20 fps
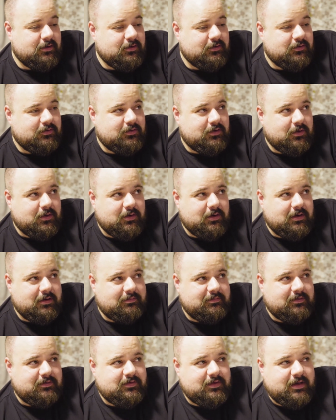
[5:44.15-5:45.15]
So
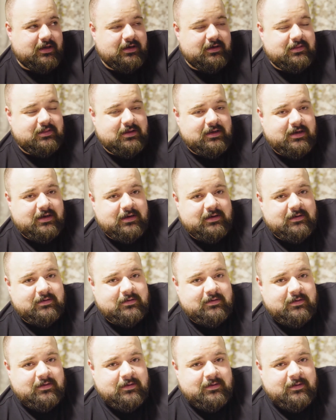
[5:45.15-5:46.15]
I've decided that
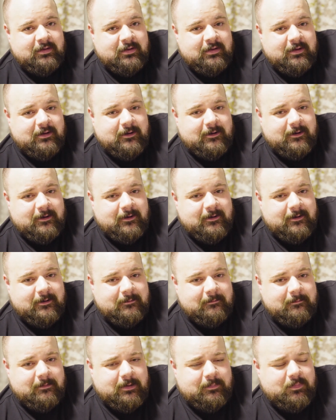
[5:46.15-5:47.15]

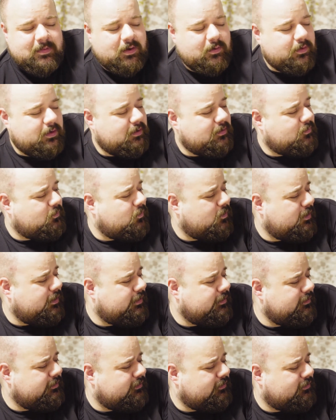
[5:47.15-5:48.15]
I'm now at
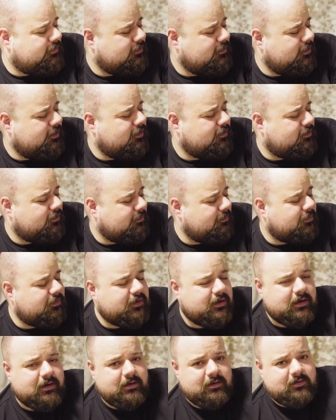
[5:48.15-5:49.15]
130
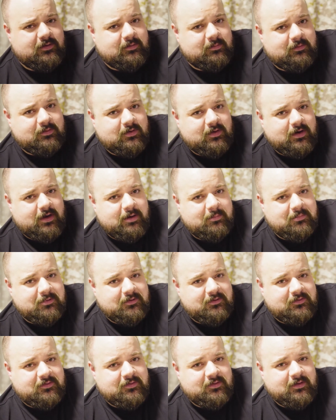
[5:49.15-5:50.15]
something
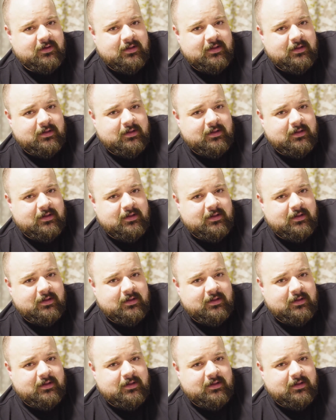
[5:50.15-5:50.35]
subscribers.